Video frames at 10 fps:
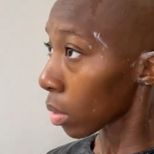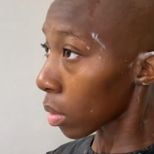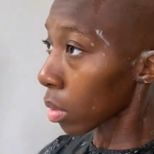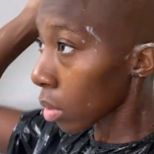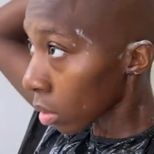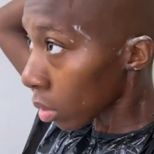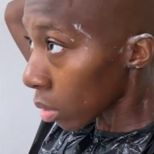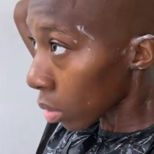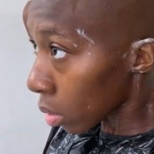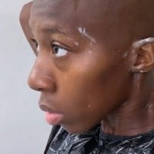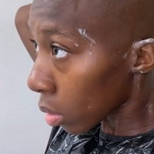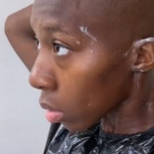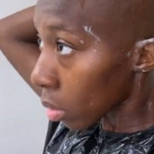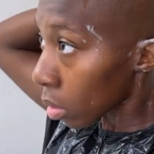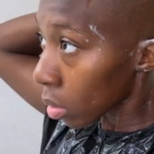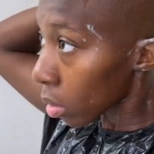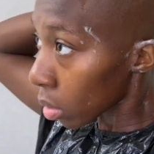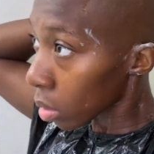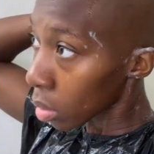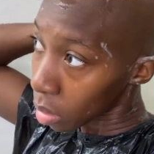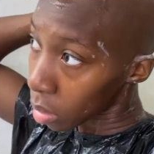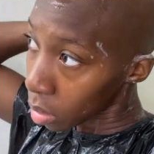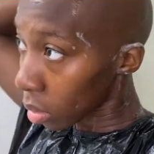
And I hope you guys kind of take note of